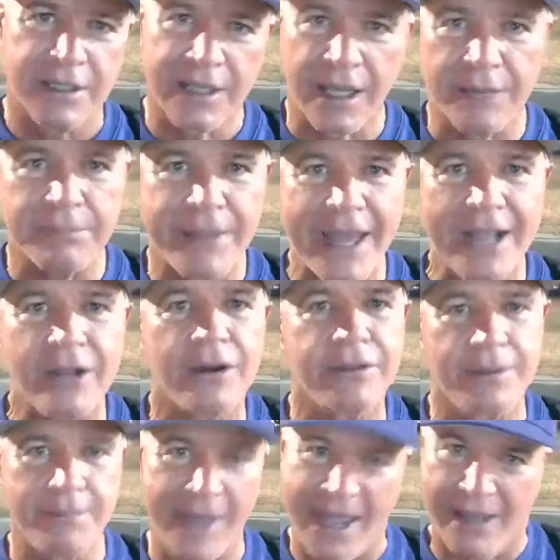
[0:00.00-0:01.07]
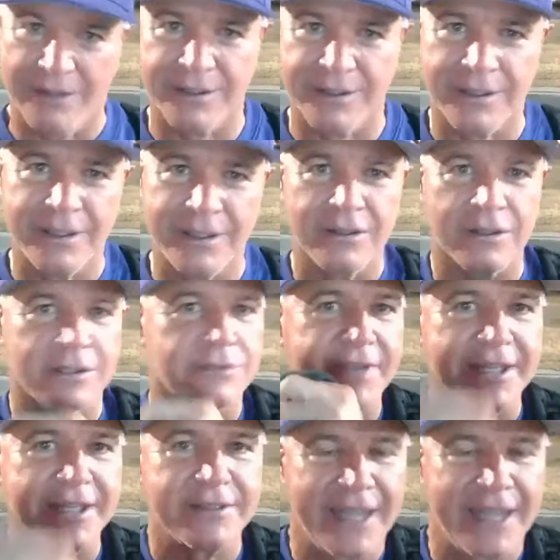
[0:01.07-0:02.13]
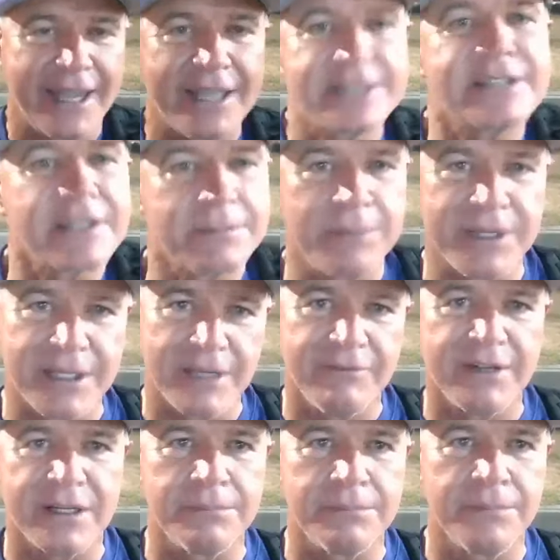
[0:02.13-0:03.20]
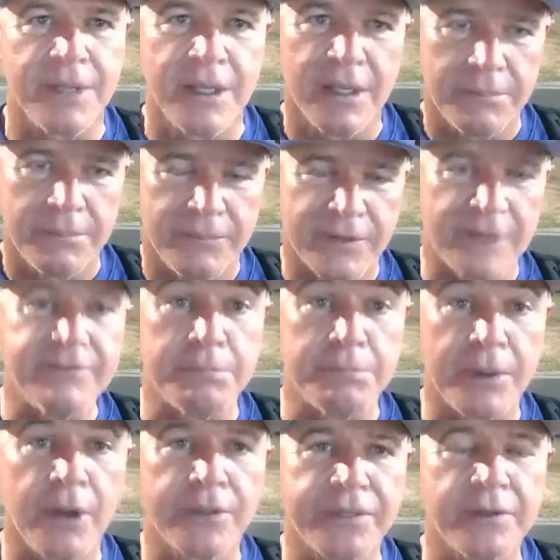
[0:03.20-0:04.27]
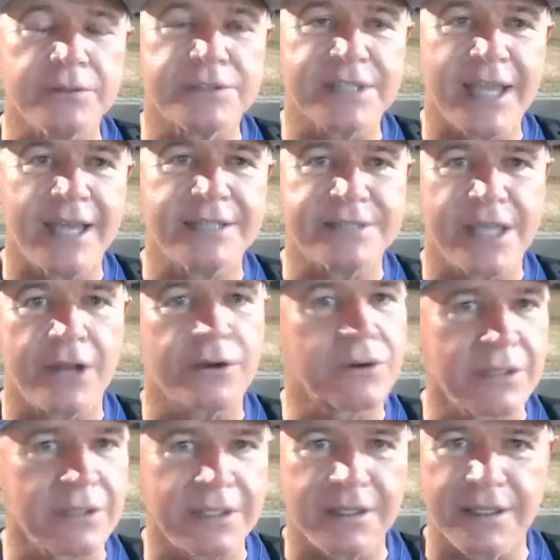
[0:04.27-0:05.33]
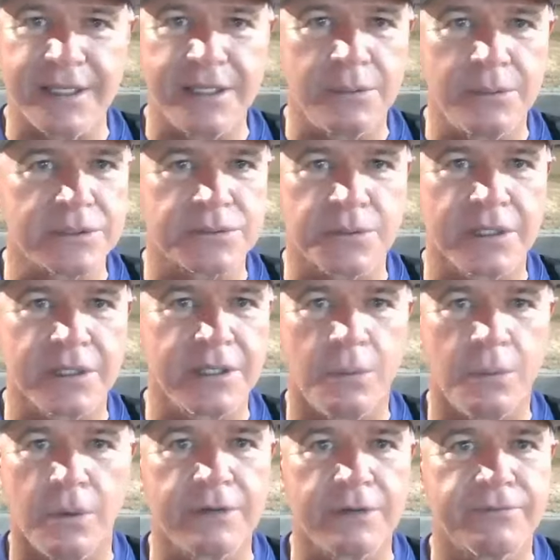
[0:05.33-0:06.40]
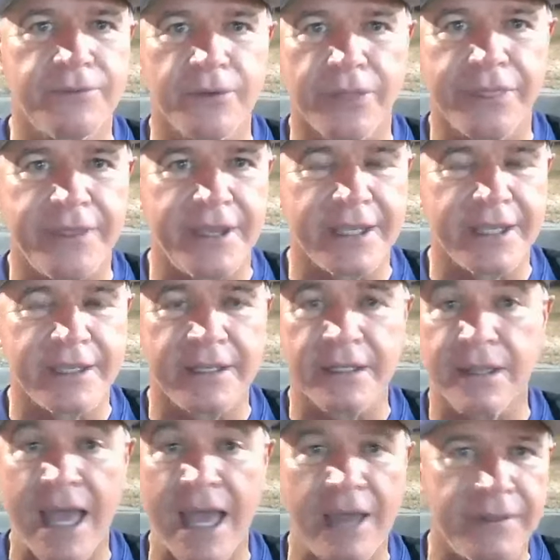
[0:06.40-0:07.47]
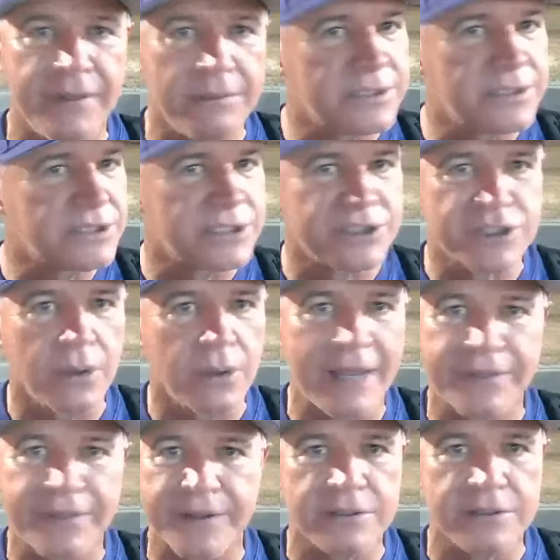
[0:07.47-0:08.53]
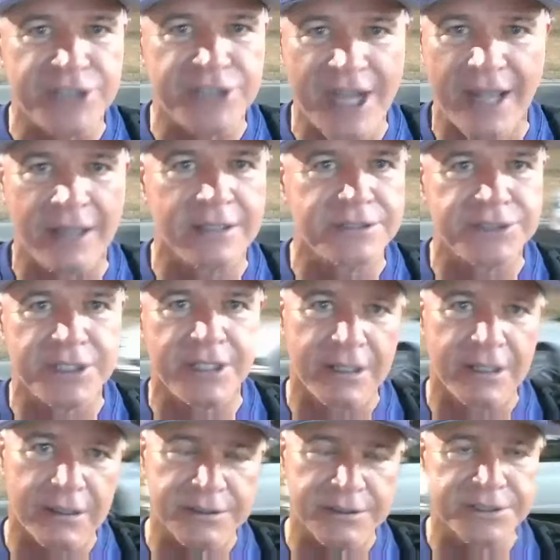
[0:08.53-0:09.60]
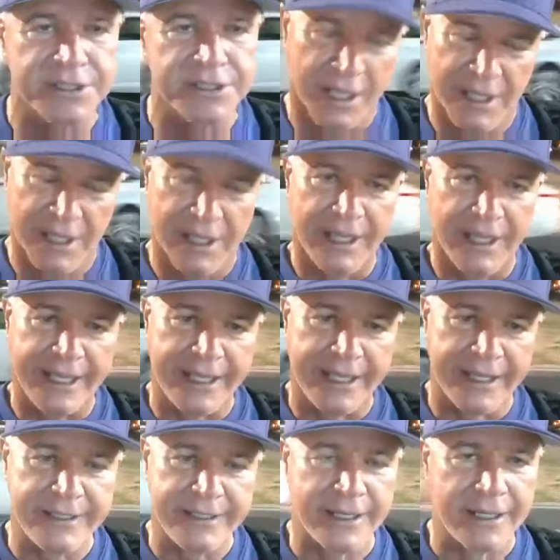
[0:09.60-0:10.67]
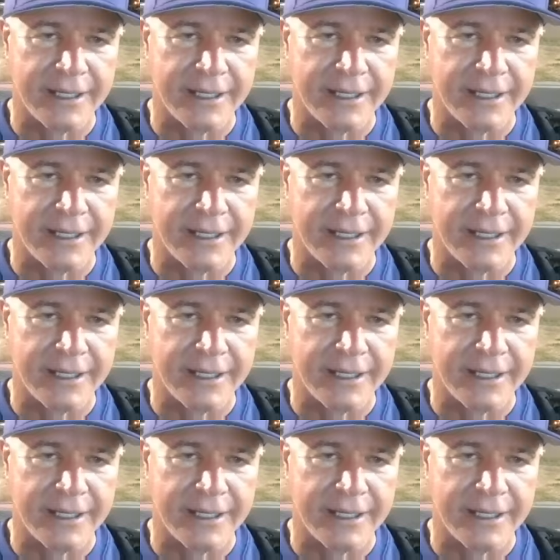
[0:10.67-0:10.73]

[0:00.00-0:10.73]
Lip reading: got him back on the mound, and he looked fantastic. But giving both those guys that early lead was really a wonderful thing, and it allowed them to just go out there and challenge the hitters. And